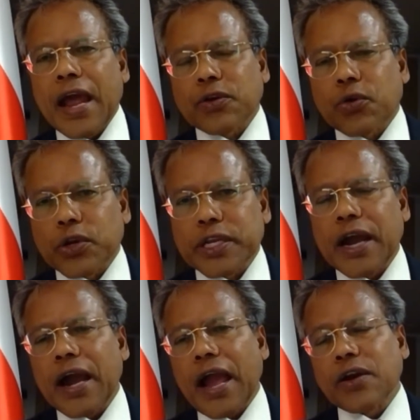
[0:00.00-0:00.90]
and
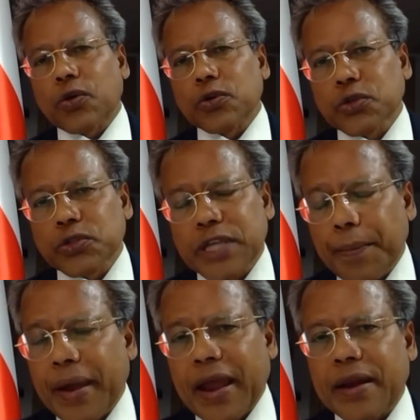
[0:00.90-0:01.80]
Korea, and also
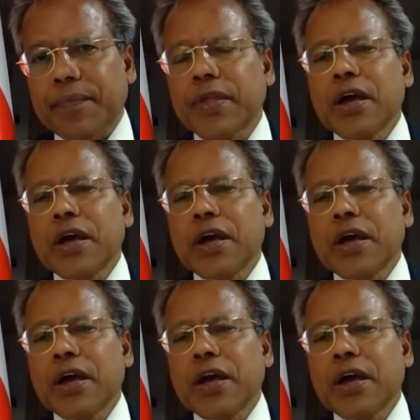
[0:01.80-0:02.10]
Japan.